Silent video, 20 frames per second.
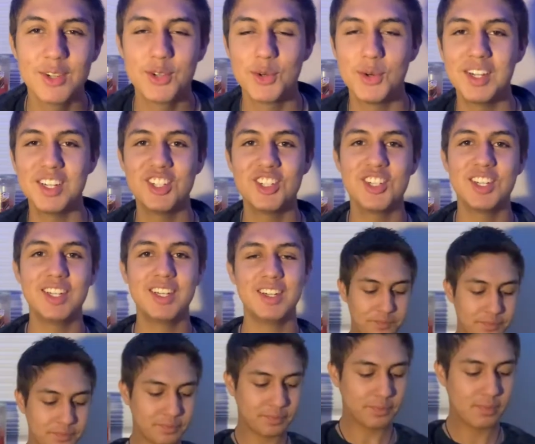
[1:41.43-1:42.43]
question.
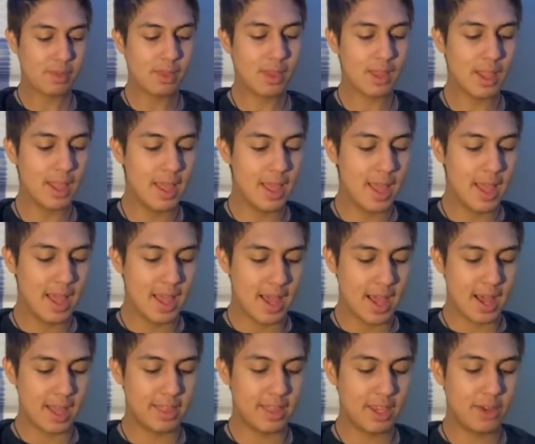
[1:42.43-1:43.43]

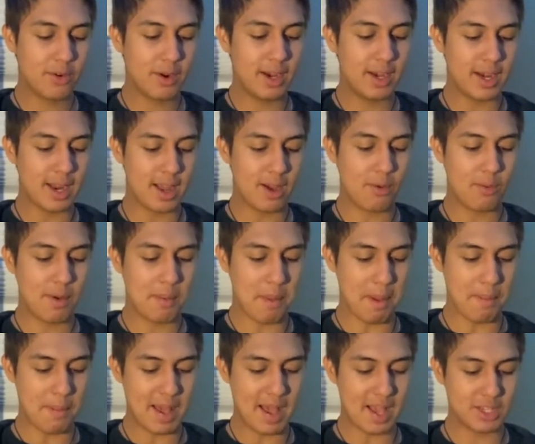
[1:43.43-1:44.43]
I think right now what my
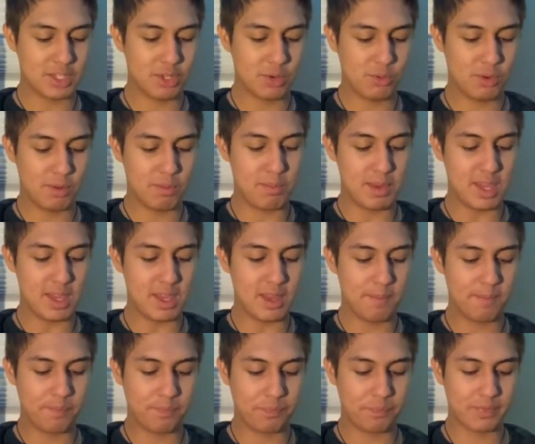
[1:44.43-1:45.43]
passion would be
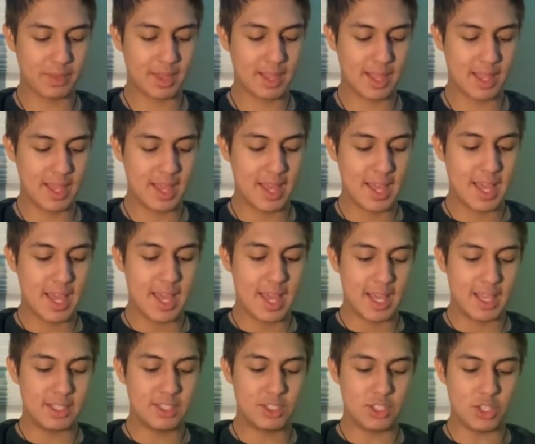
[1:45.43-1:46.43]

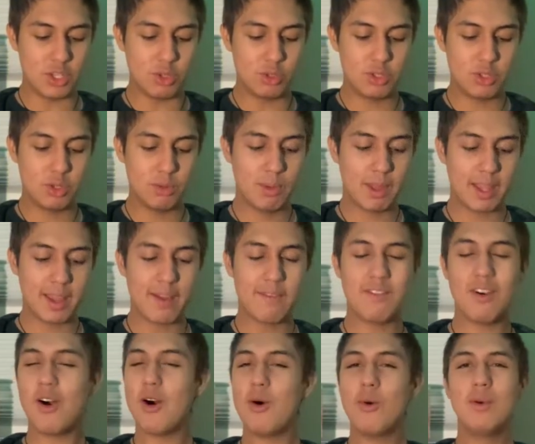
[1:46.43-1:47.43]
is YouTube. Like, I've
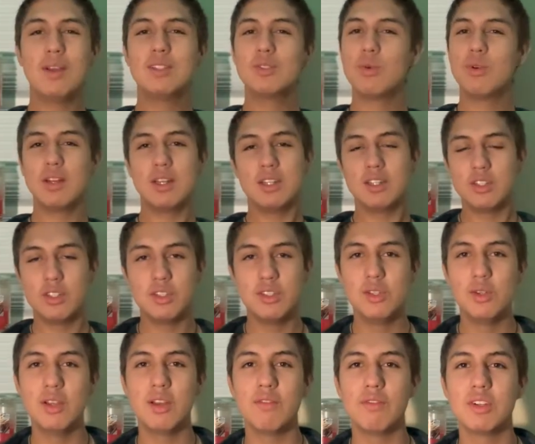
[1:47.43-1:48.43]
always wanted to
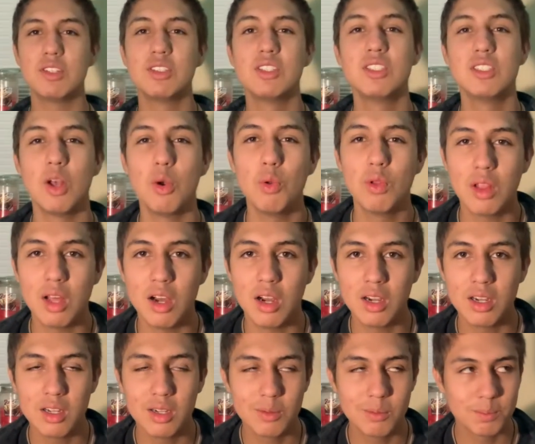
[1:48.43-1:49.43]
do it for so
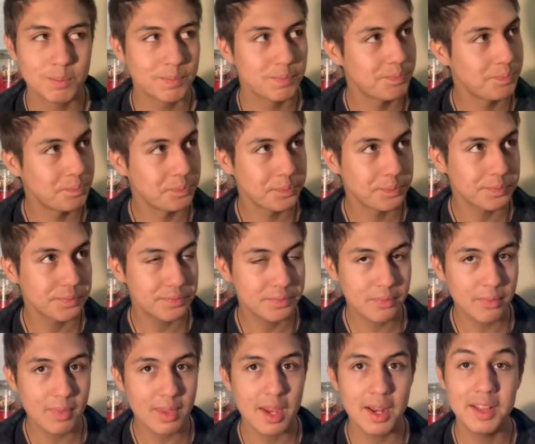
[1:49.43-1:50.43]
long,
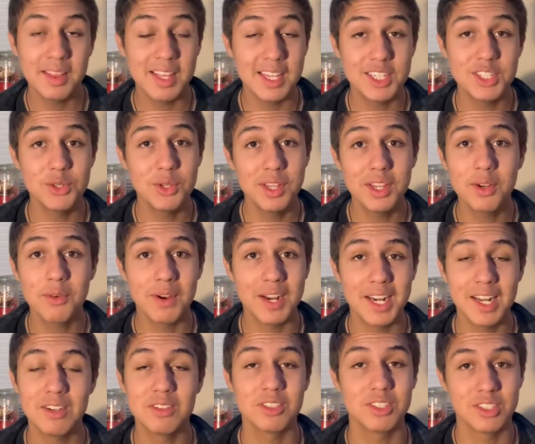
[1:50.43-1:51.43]
and like doing it right
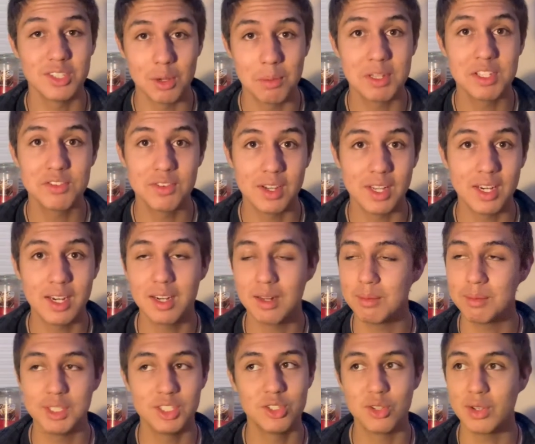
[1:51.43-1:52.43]
now is so much fun, and
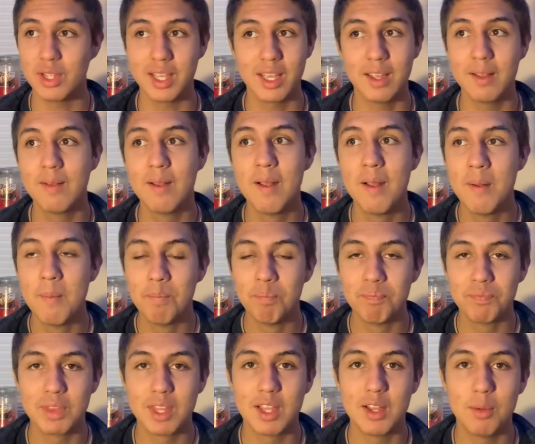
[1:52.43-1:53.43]
I'm enjoying it,
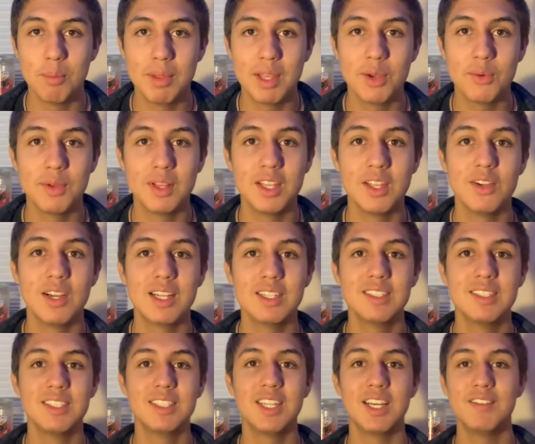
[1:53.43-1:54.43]
you know, being with you guys
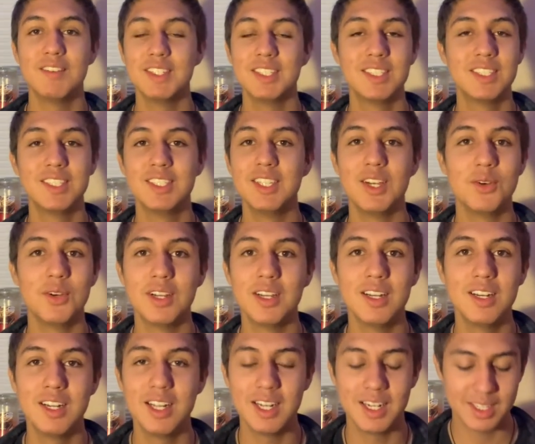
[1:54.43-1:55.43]
and stuff. It's so
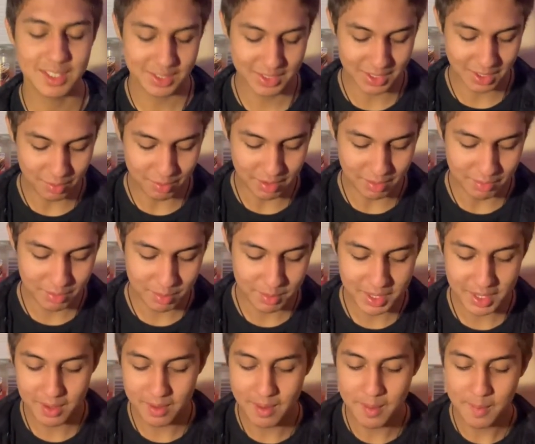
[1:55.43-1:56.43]
good and it's so fun for me.